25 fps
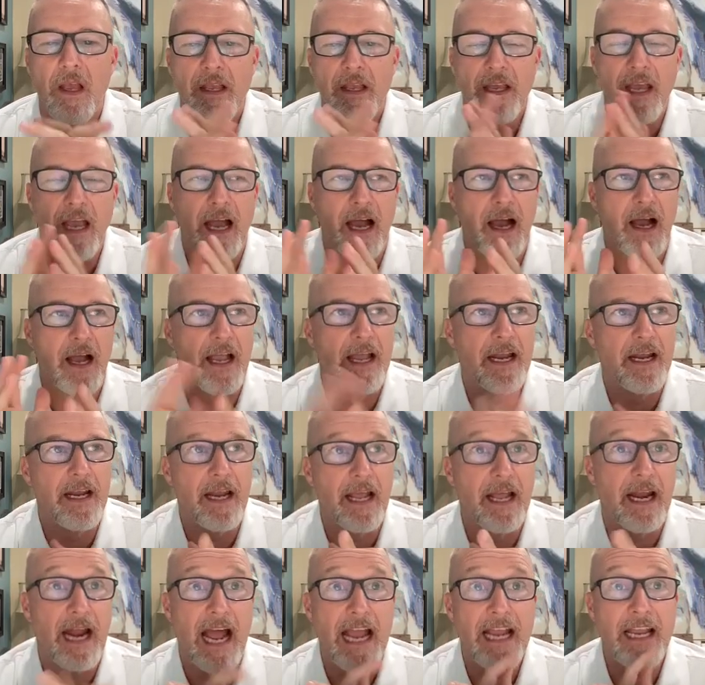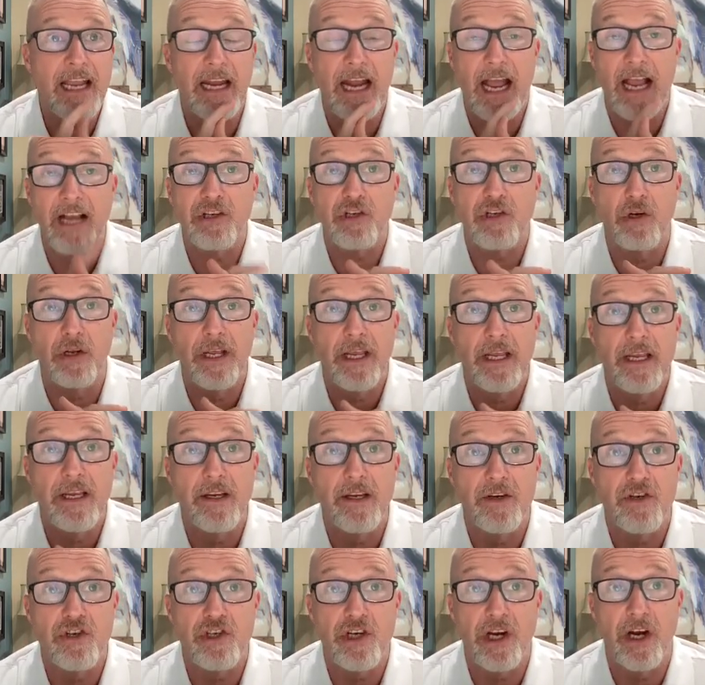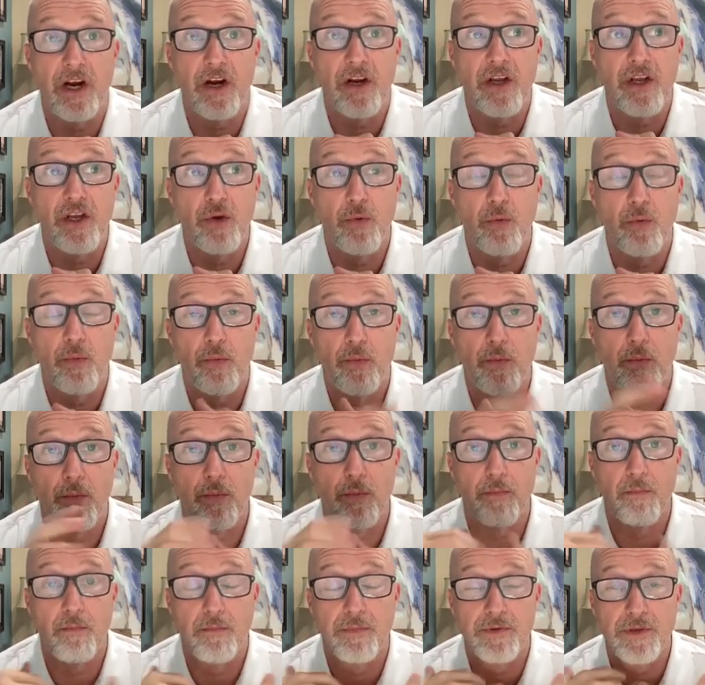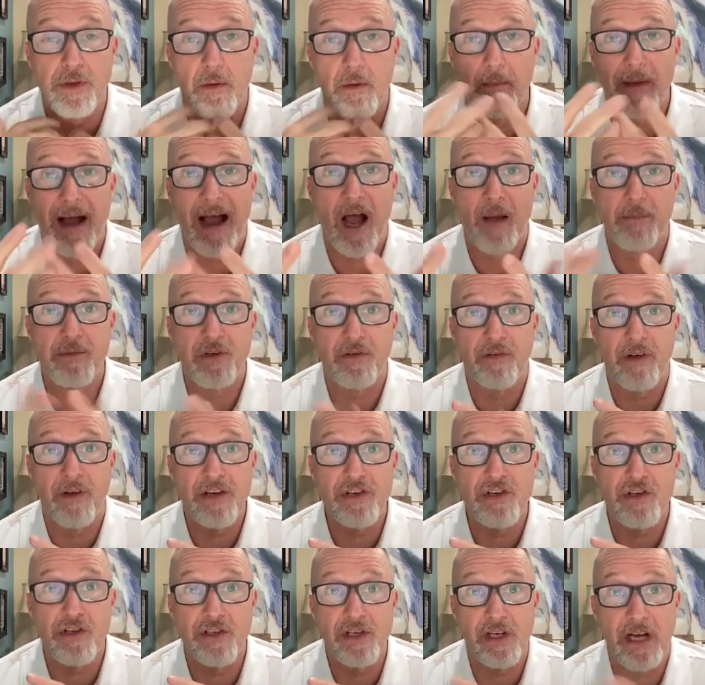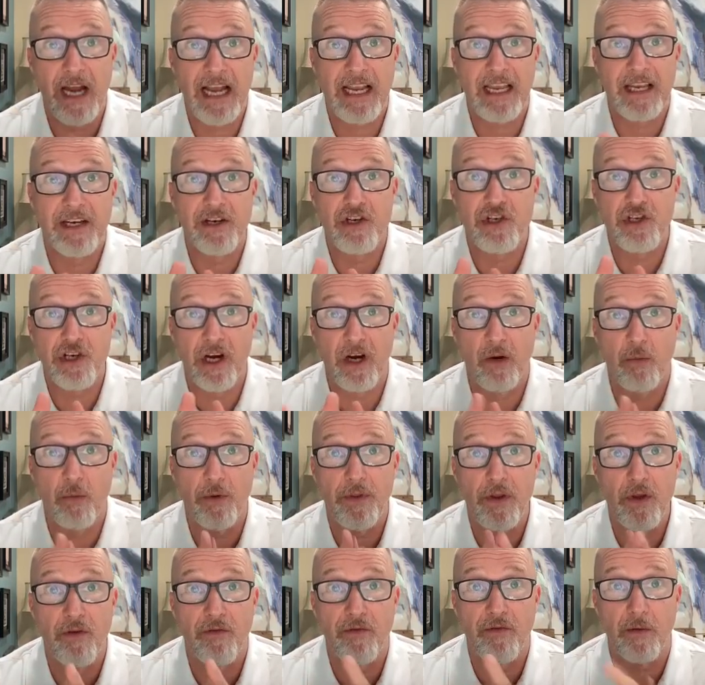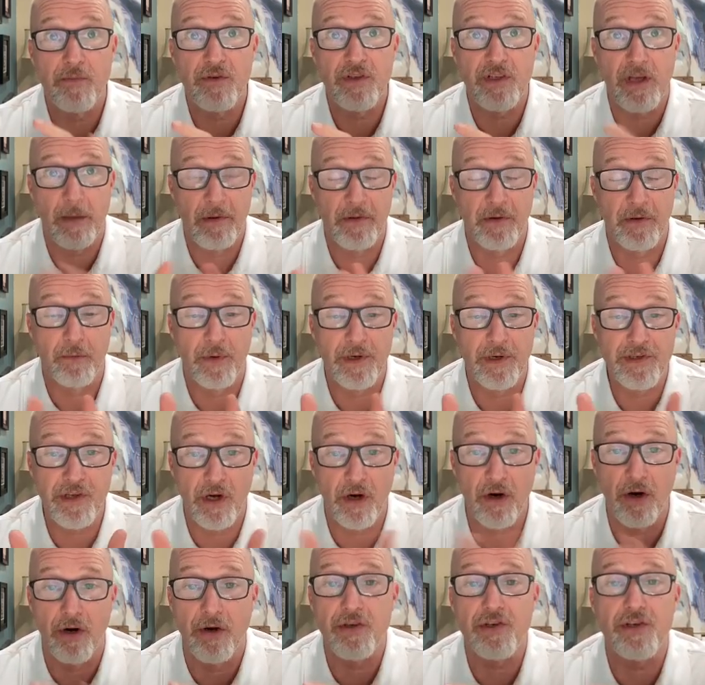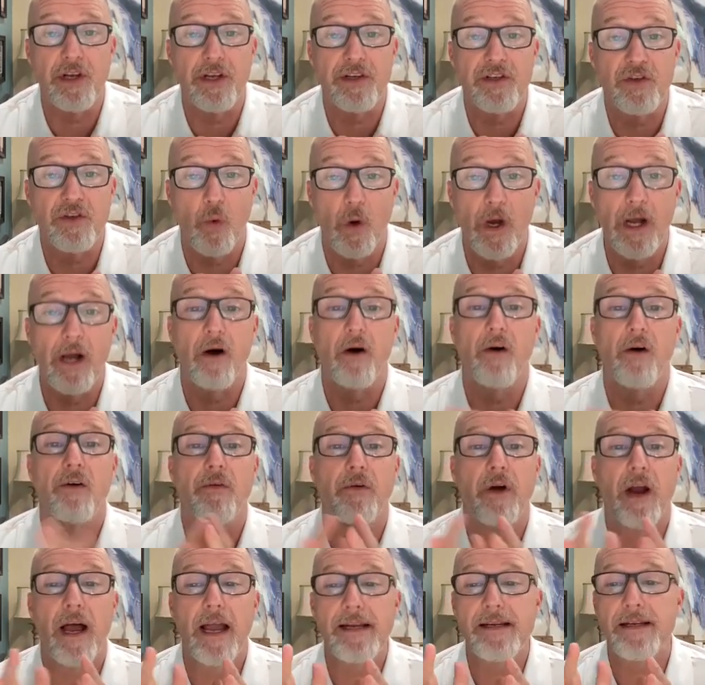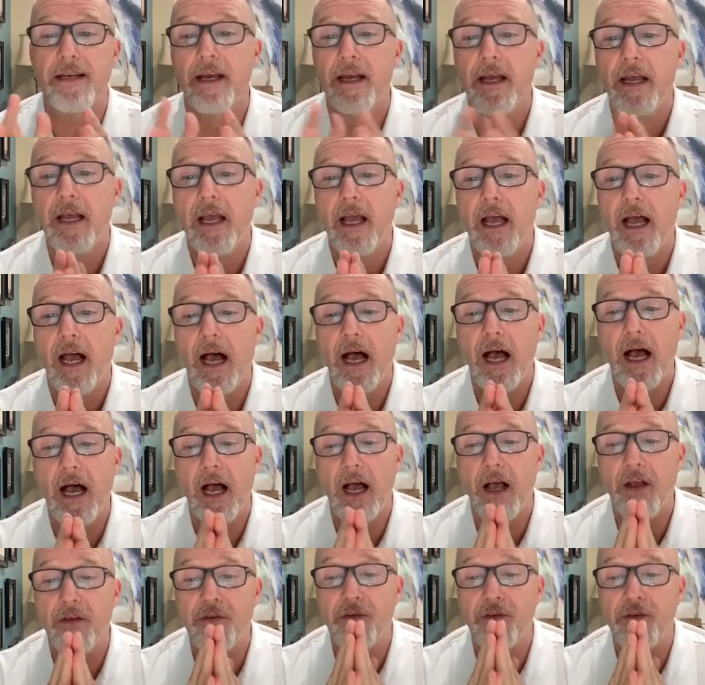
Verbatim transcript: yeah, and and I can actually share you some of my observations, and I can share with you from some of the research as well, oh, right? Uh,